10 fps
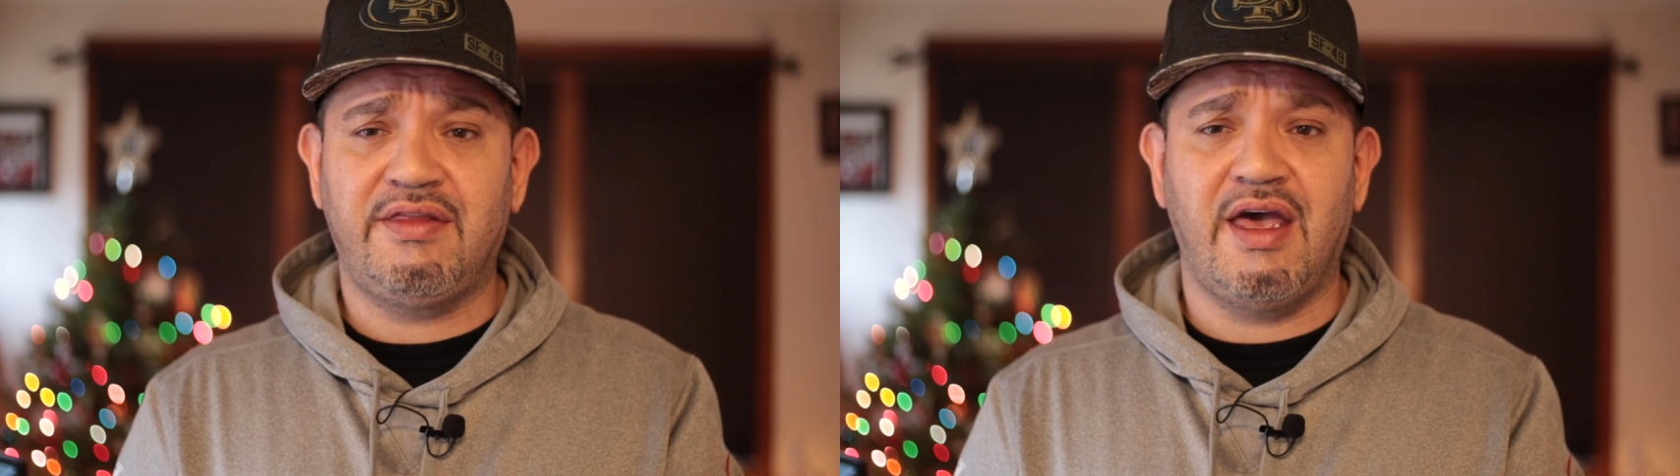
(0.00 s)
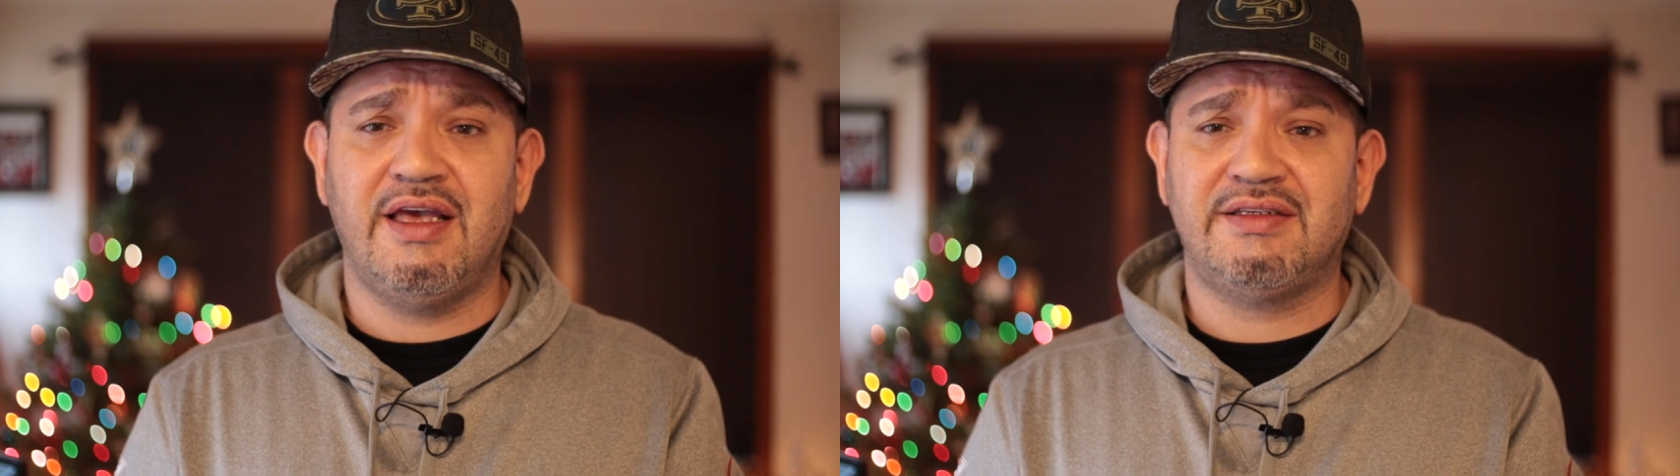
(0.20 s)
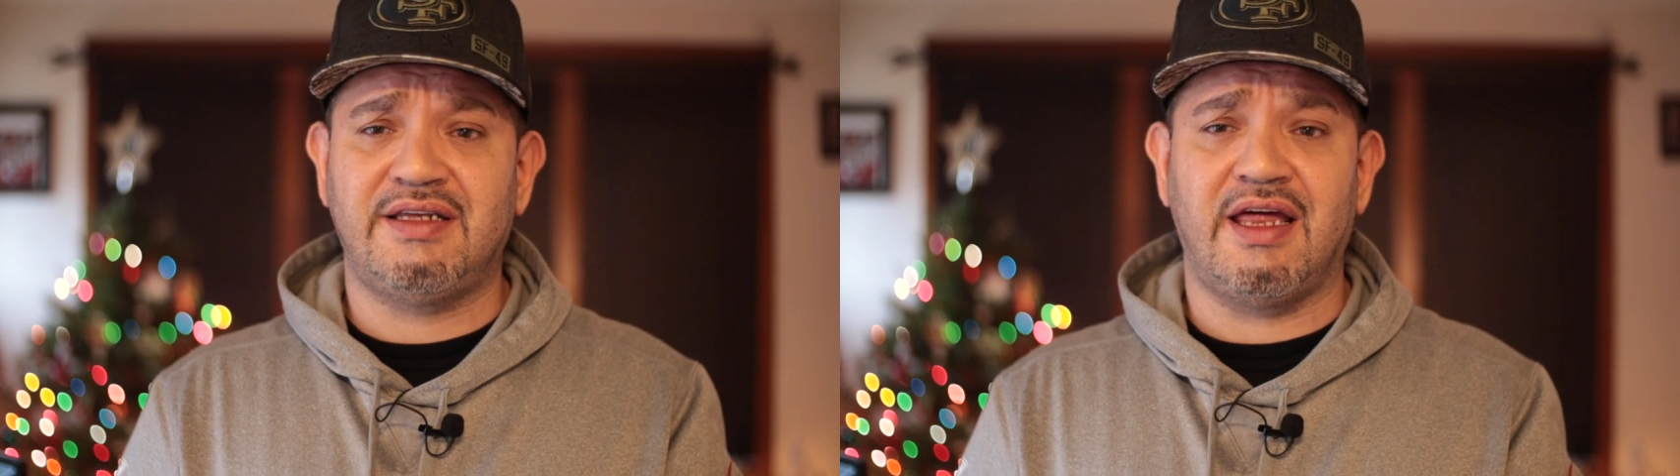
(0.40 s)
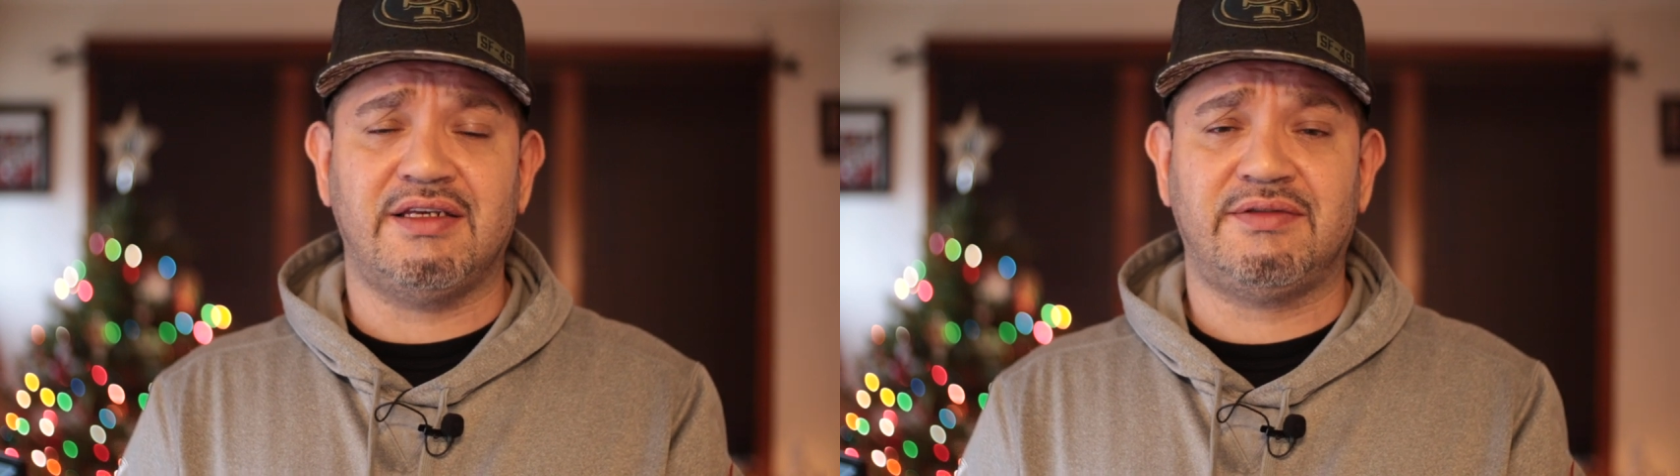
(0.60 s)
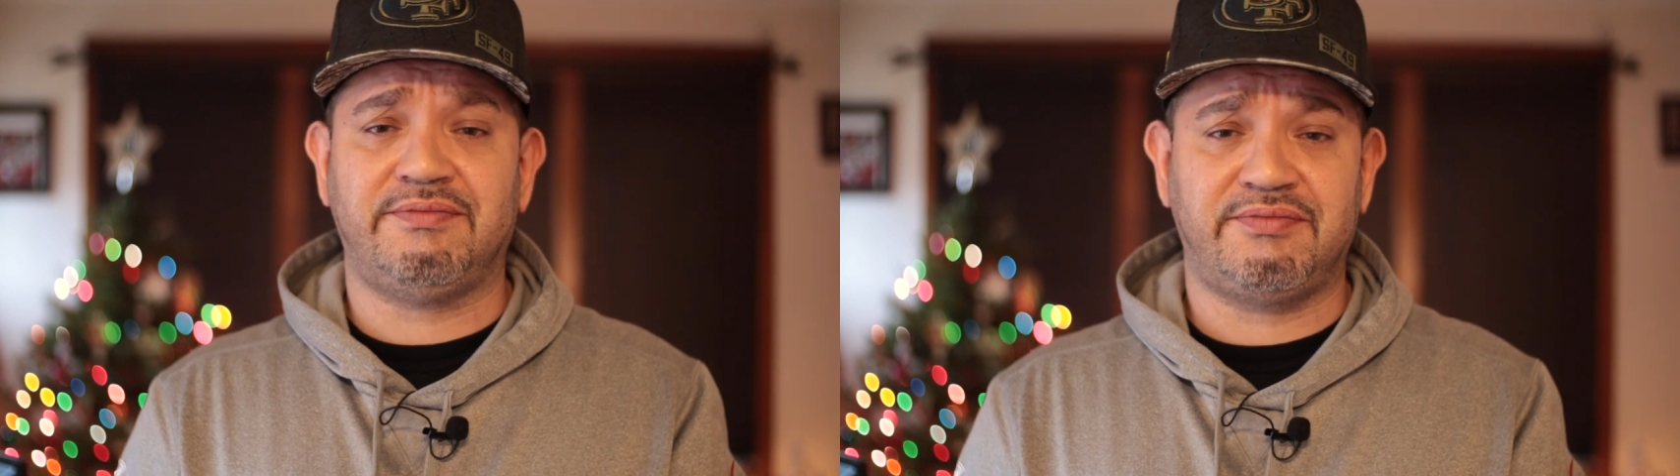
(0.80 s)
taste that
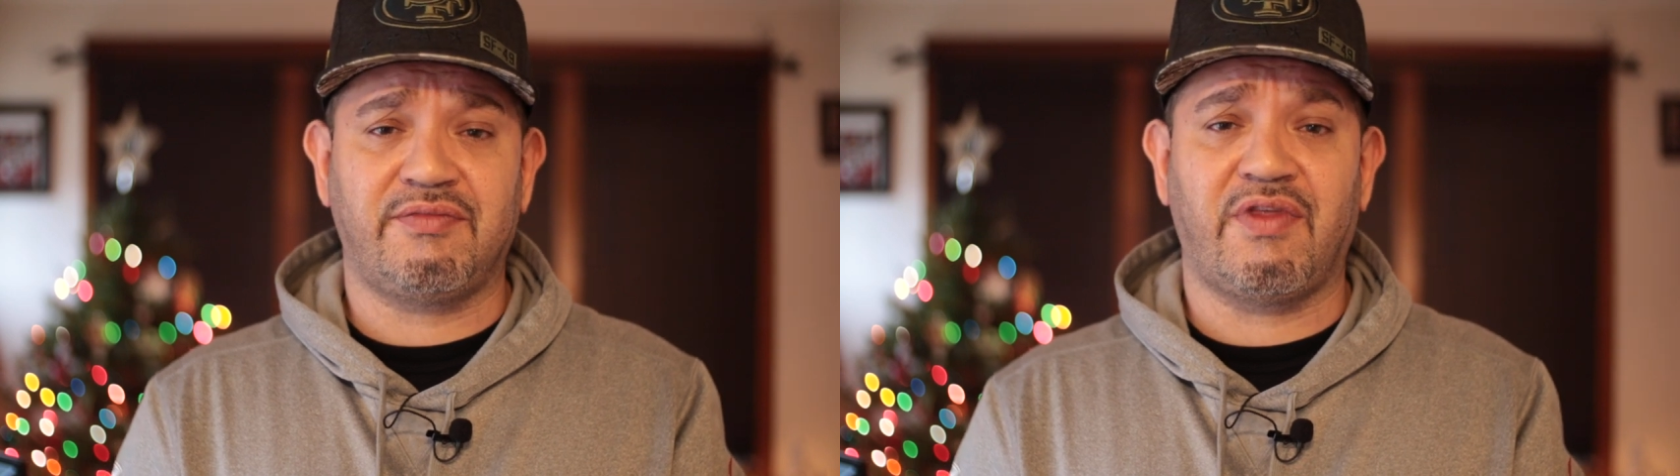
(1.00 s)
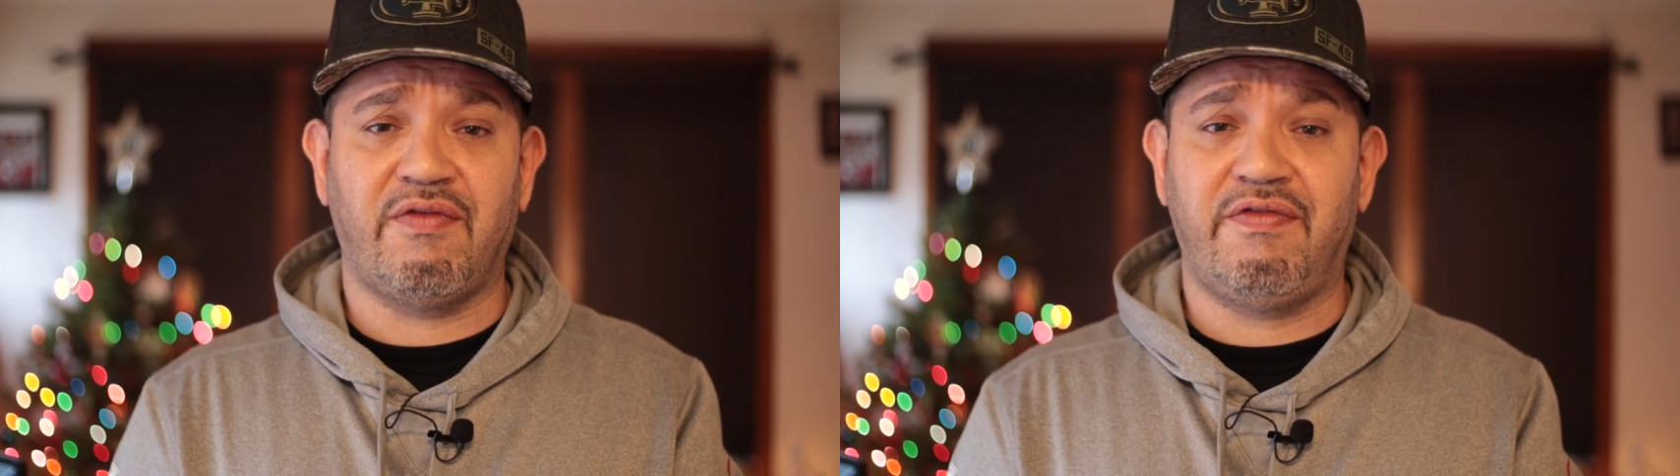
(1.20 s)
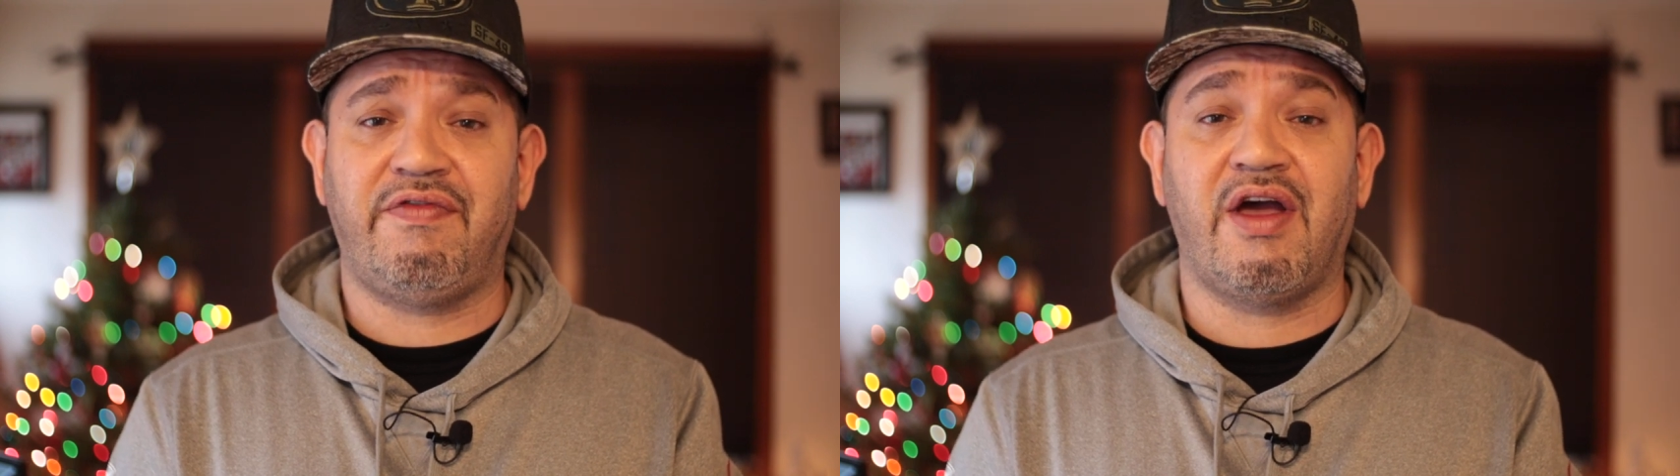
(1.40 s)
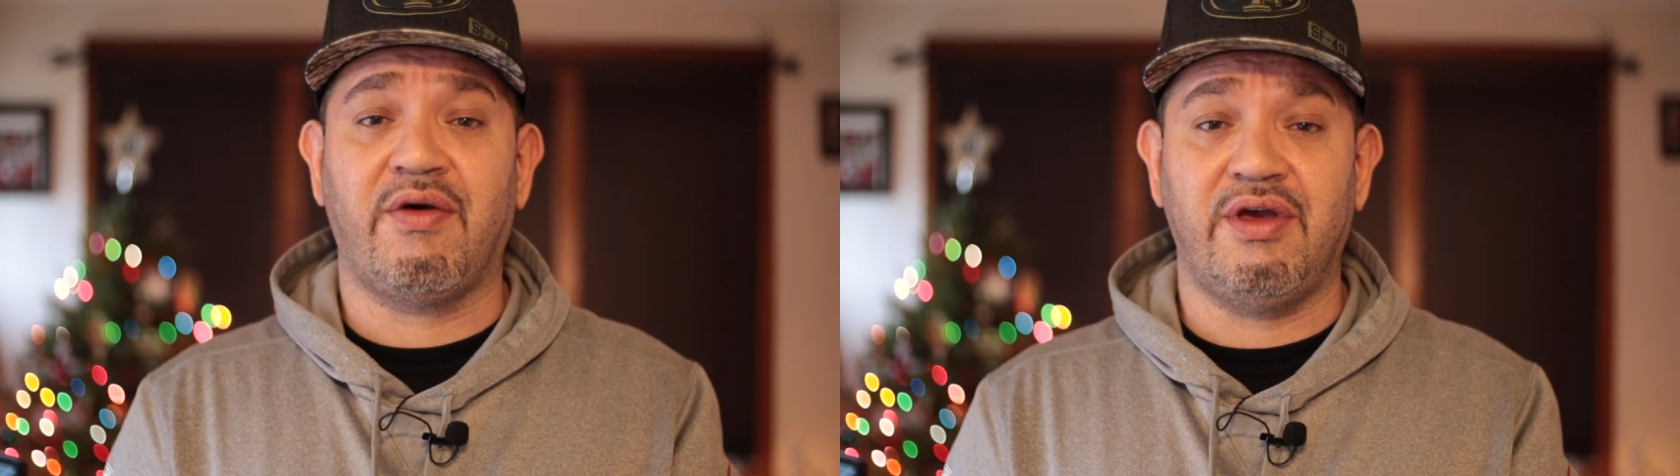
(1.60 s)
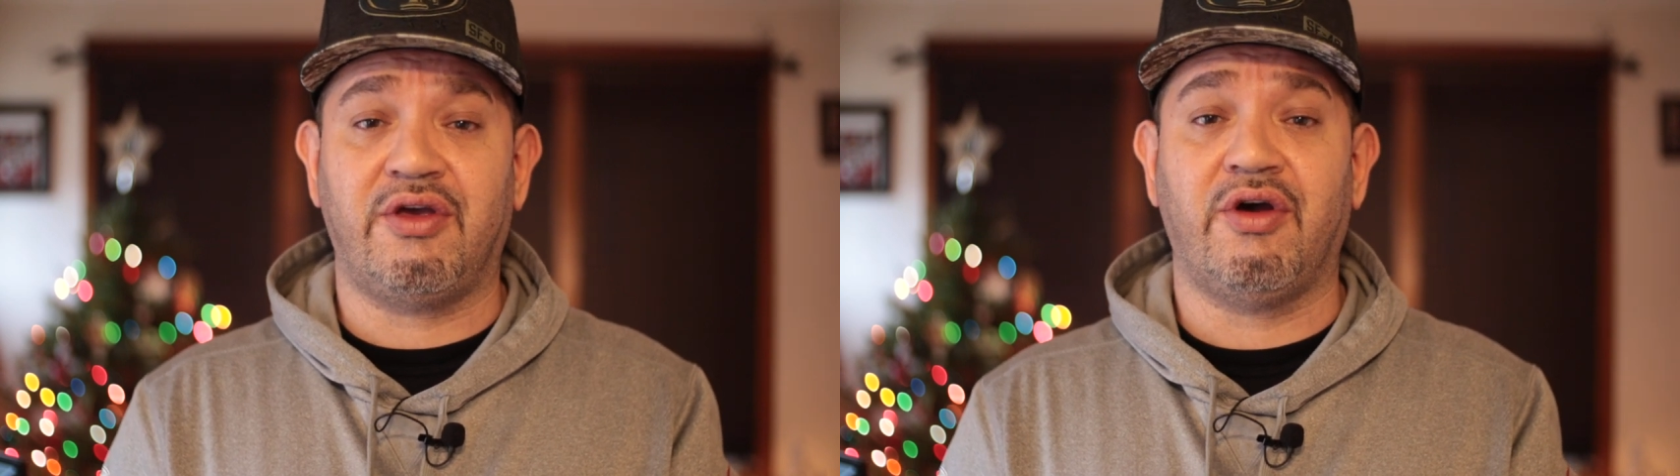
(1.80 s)
is
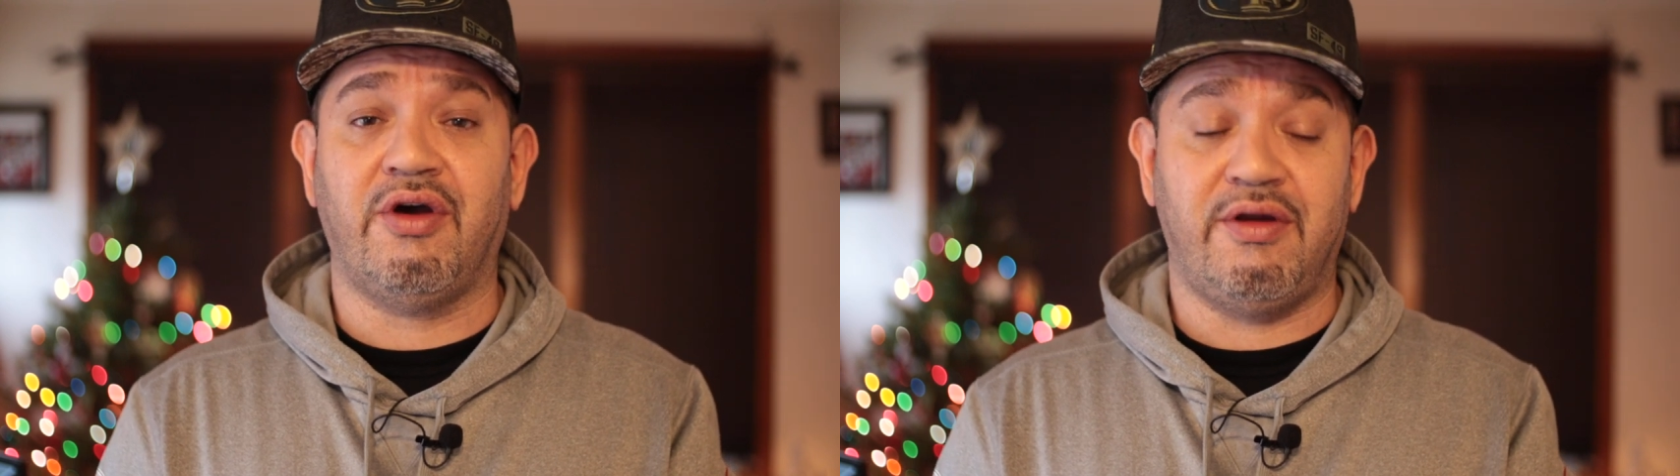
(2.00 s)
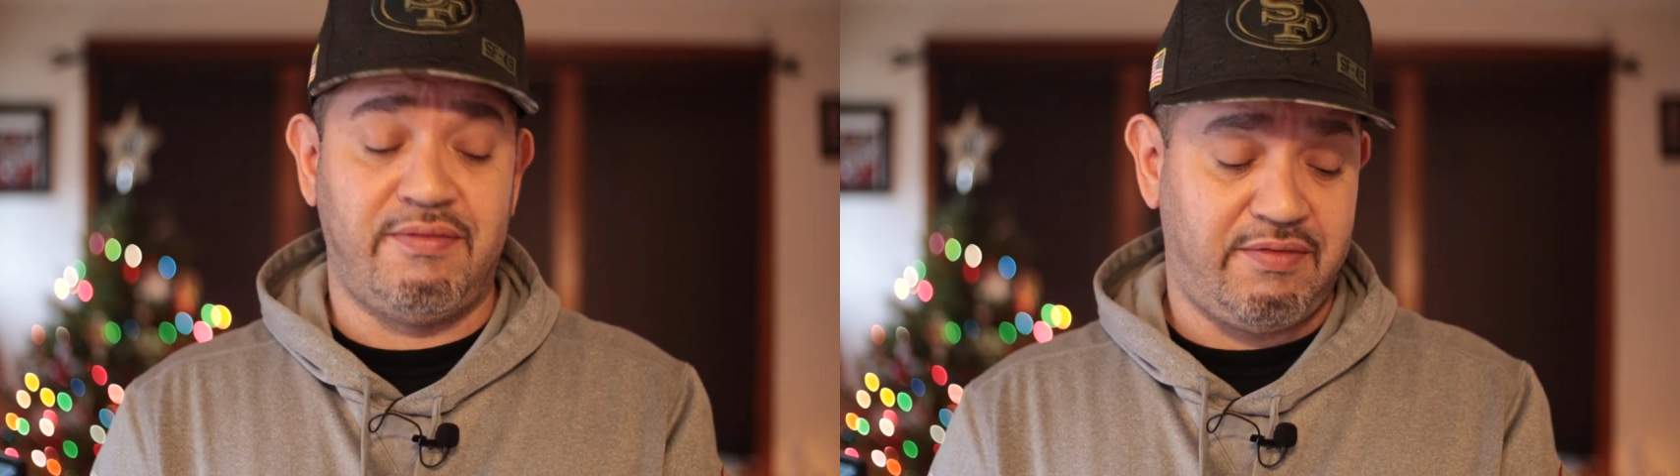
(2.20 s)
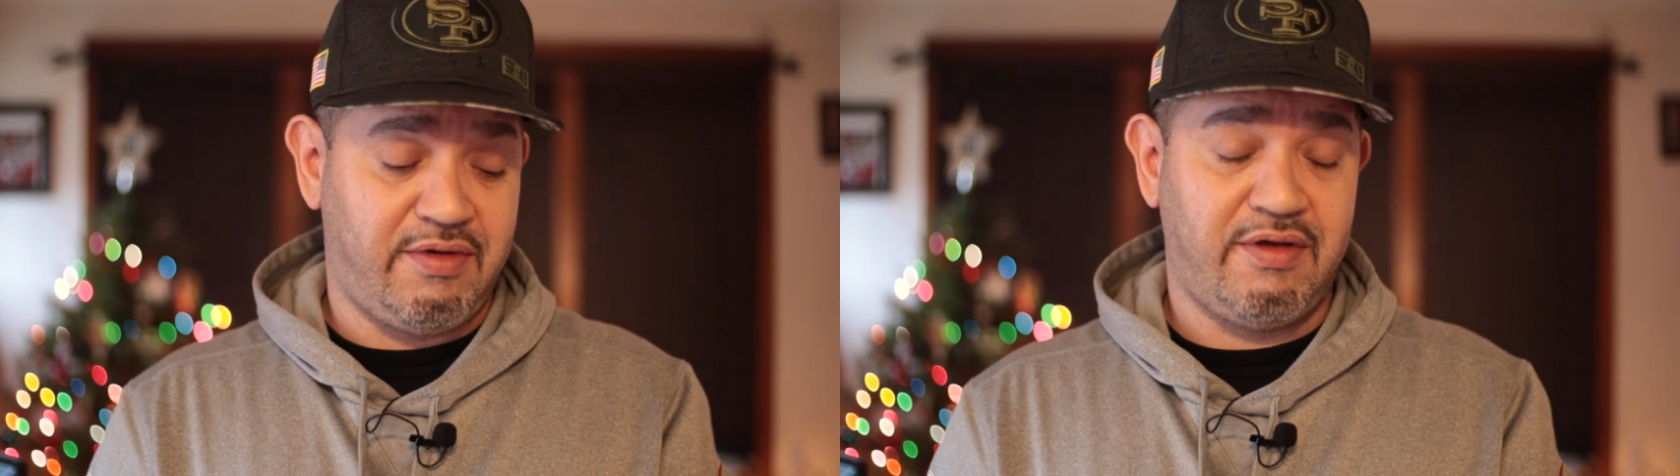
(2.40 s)
very good.